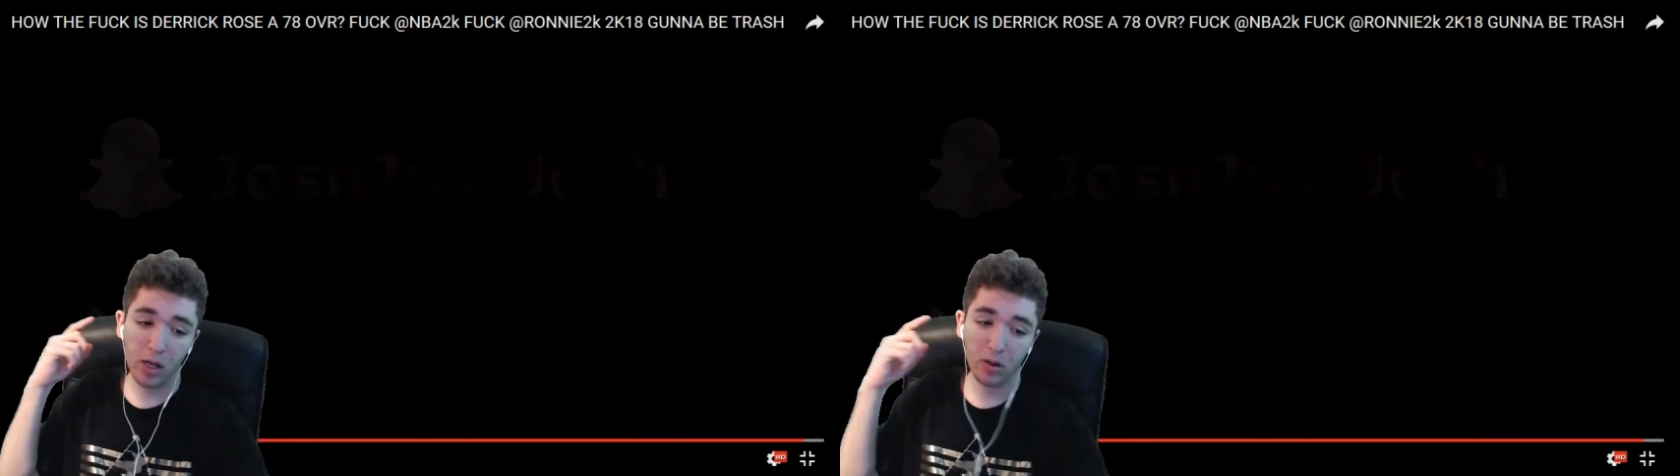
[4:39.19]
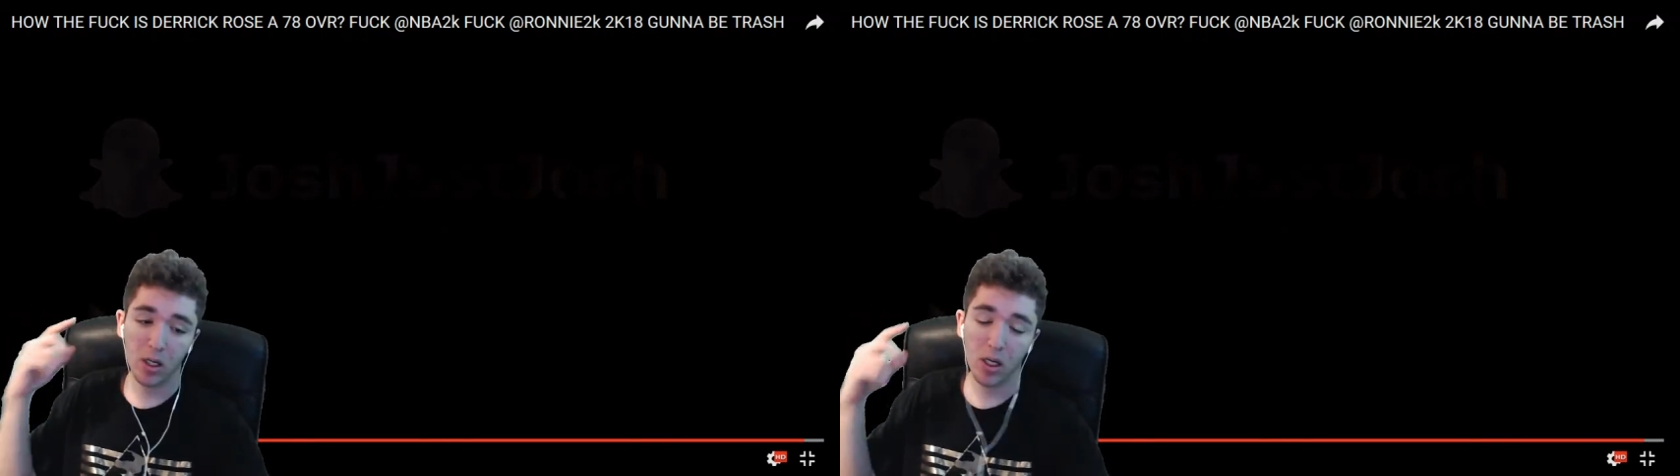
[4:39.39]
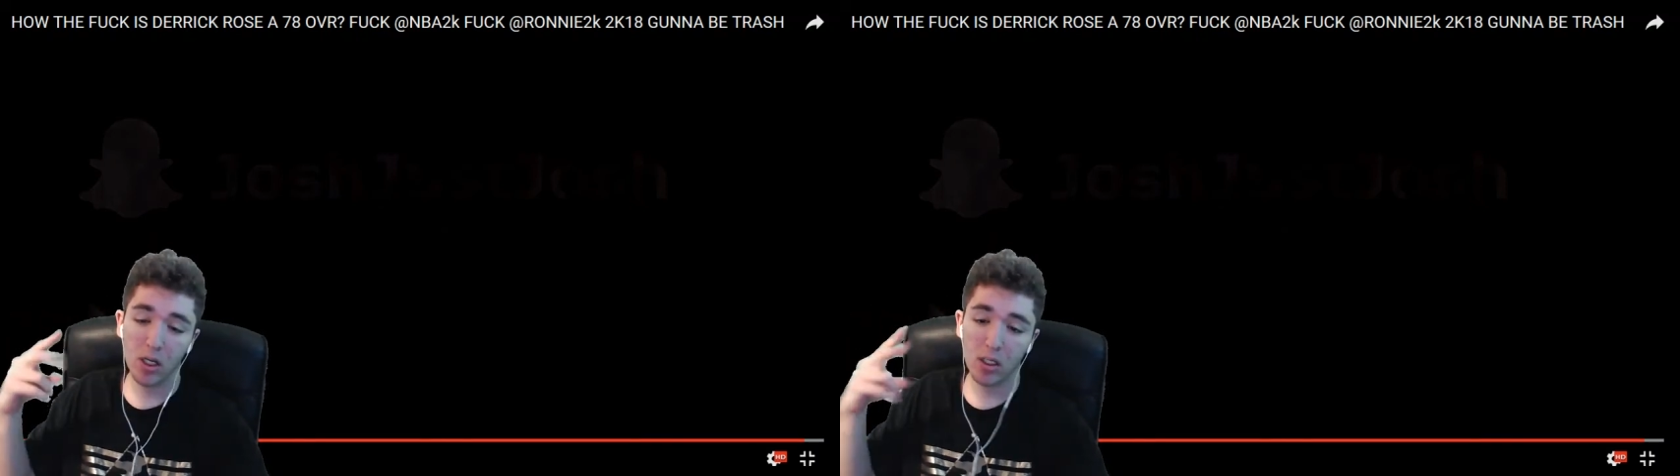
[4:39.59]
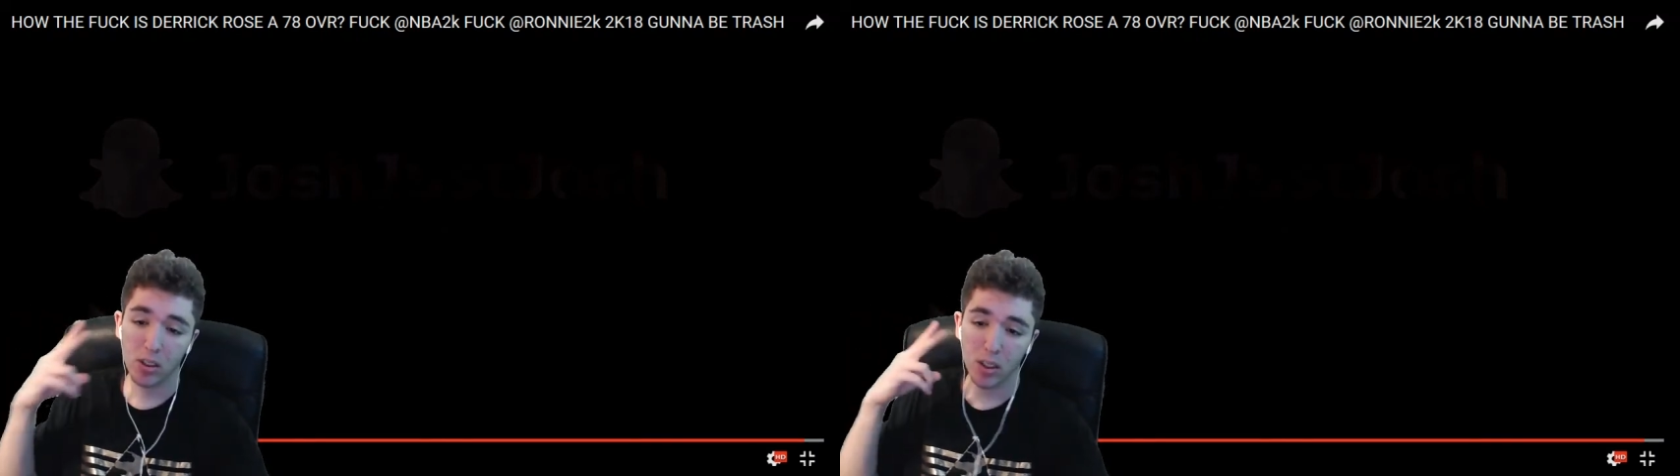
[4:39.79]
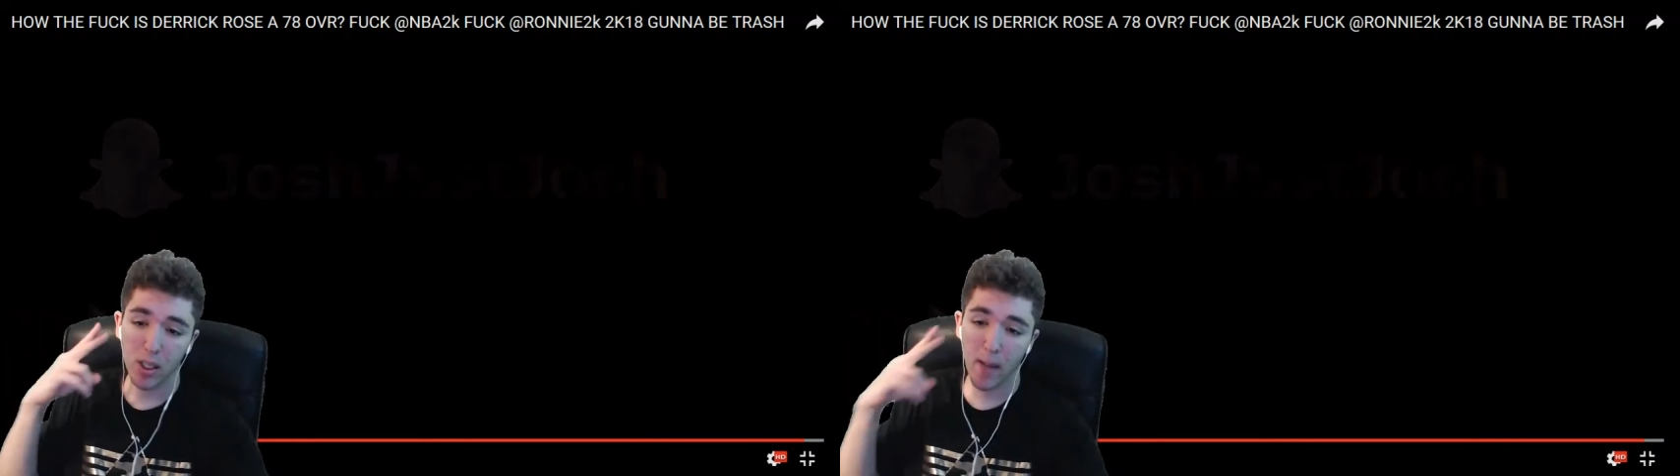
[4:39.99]
guys.
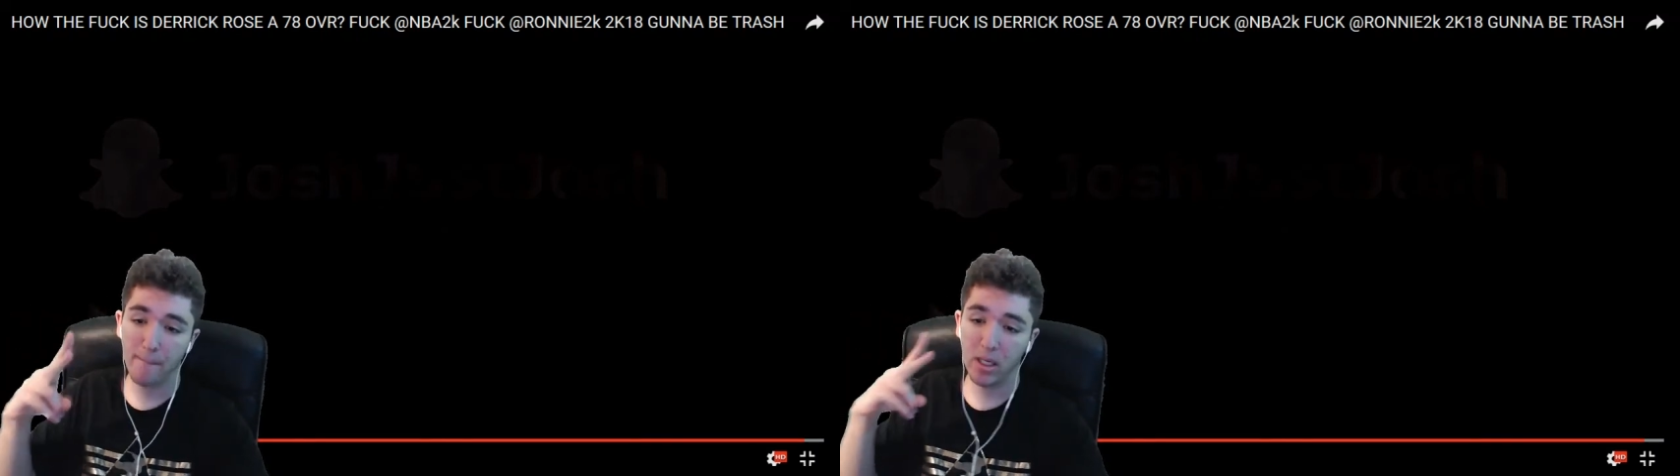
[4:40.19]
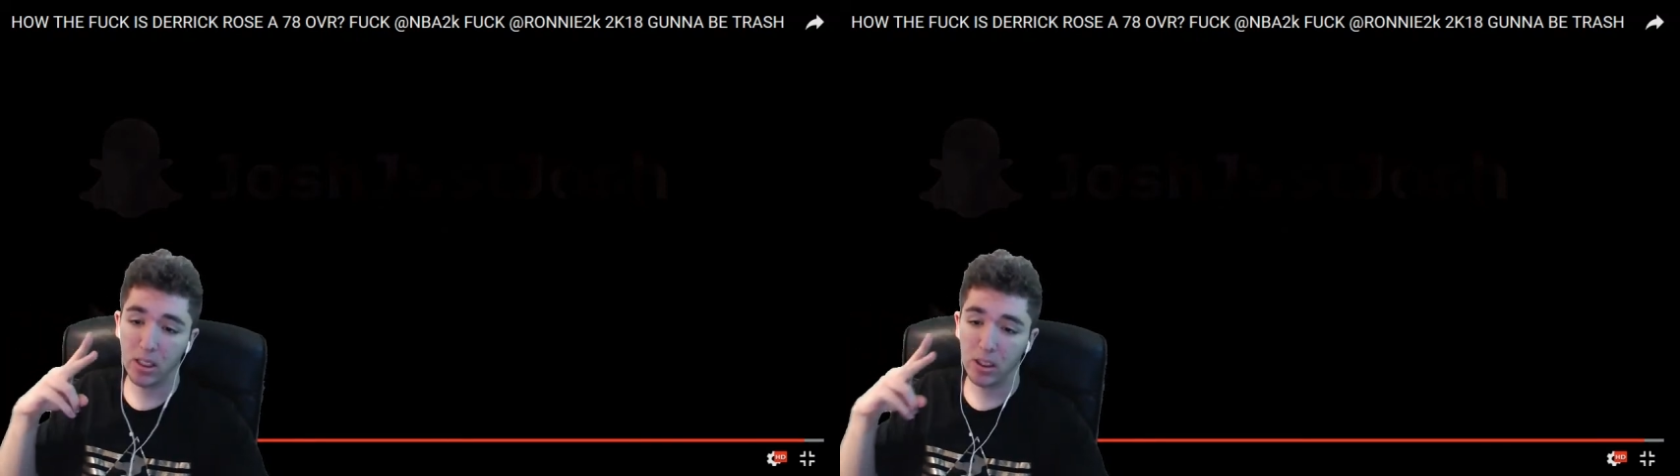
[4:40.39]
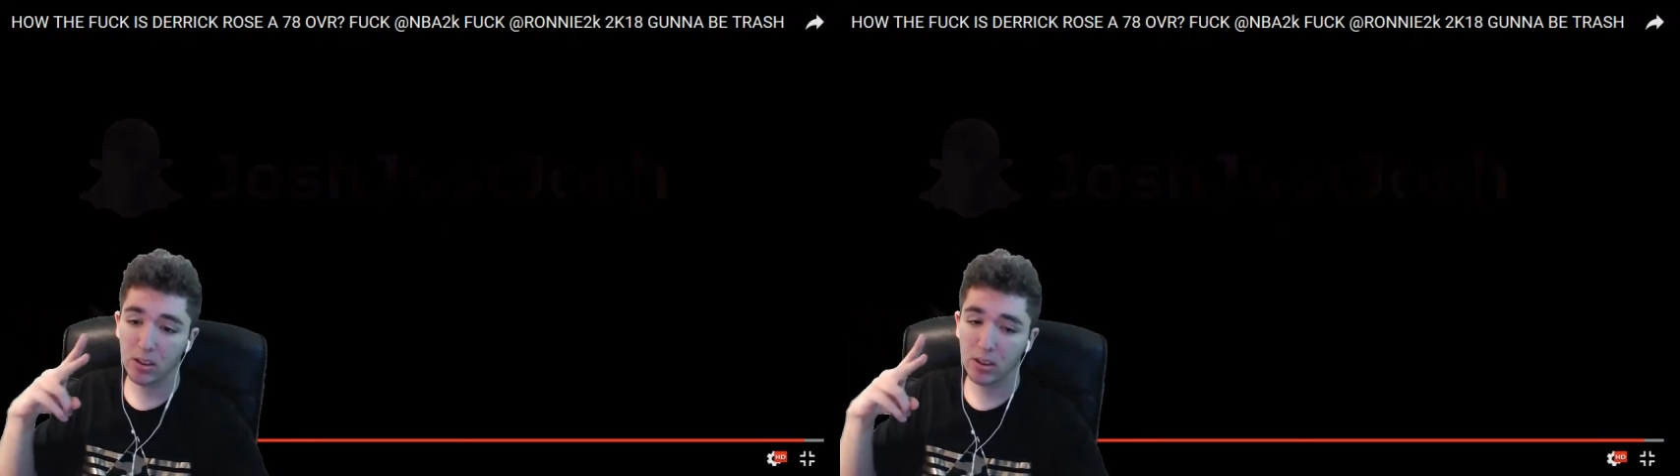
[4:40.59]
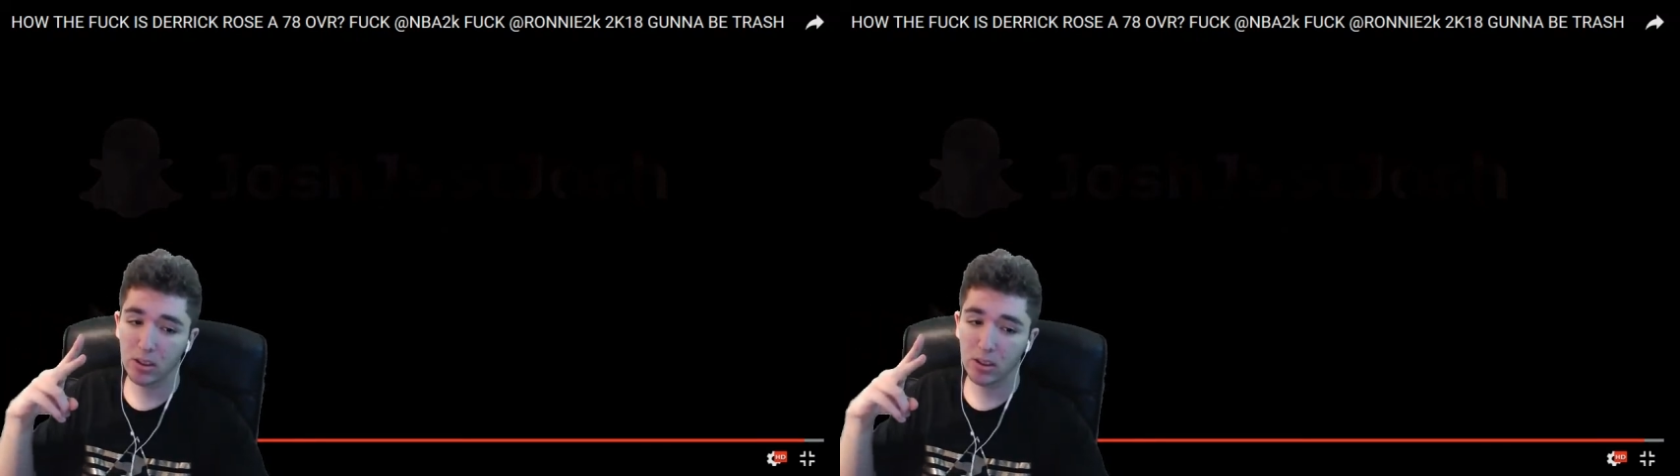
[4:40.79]
Peace.